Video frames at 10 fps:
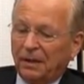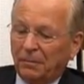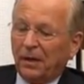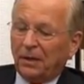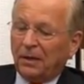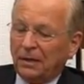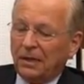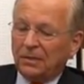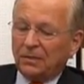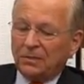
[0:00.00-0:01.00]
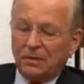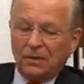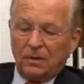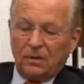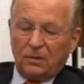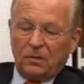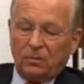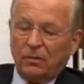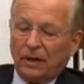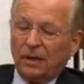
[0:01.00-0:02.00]
America needs
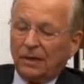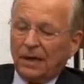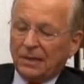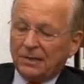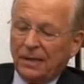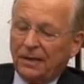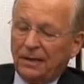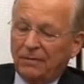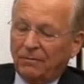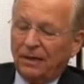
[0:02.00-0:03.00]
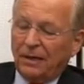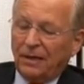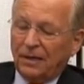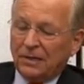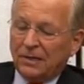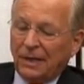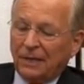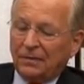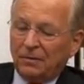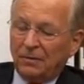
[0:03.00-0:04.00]
to recognize that if it is not